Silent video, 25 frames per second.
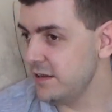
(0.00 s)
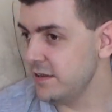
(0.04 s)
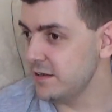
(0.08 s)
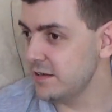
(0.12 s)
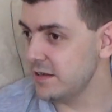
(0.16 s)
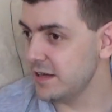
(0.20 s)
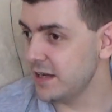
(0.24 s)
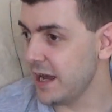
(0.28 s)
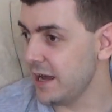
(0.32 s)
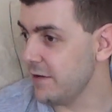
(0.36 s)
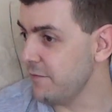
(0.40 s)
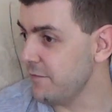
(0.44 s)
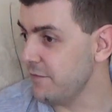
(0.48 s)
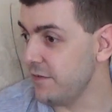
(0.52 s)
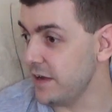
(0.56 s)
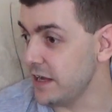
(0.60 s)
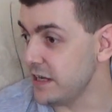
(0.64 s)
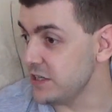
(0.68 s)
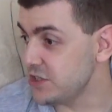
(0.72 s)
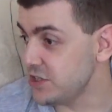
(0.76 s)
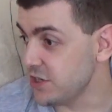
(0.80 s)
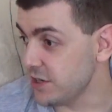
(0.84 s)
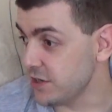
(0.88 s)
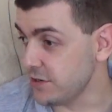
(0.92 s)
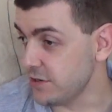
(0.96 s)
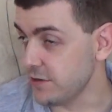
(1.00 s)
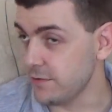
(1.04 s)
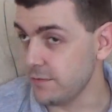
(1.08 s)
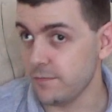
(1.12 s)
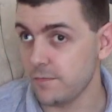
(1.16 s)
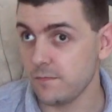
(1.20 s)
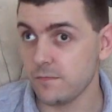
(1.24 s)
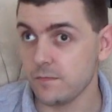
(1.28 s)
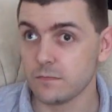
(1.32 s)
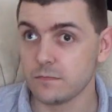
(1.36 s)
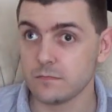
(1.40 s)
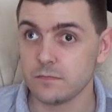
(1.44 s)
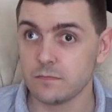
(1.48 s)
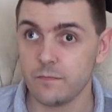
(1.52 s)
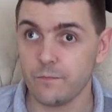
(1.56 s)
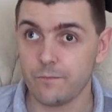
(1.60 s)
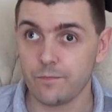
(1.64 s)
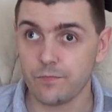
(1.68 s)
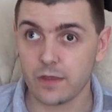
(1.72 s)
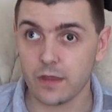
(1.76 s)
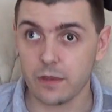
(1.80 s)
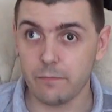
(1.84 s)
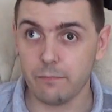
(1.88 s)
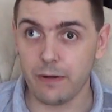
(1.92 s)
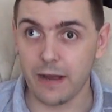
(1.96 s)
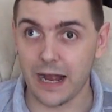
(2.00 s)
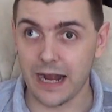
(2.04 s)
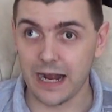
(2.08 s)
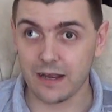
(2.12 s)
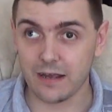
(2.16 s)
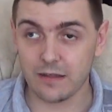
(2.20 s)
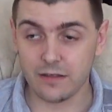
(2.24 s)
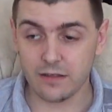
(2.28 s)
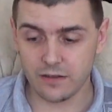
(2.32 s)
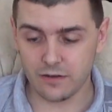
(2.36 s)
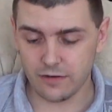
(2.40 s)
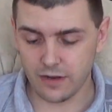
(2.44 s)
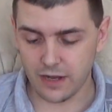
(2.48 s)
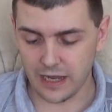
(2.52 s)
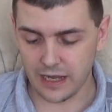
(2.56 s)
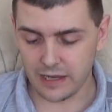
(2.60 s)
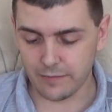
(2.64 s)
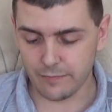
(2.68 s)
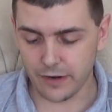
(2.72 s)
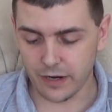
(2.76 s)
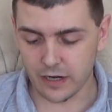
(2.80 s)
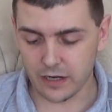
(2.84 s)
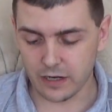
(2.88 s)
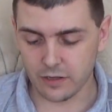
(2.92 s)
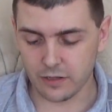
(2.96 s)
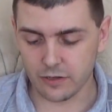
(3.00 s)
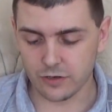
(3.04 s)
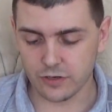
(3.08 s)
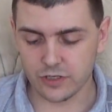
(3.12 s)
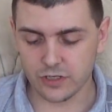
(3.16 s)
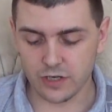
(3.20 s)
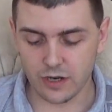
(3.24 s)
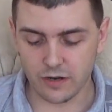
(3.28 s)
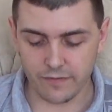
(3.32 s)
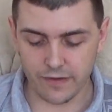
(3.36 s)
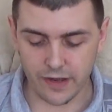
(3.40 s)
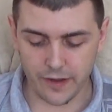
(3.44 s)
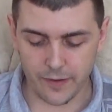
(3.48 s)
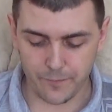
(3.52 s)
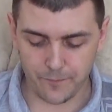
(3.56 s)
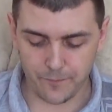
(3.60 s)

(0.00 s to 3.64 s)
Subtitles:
get featured back in the day by the looks of it.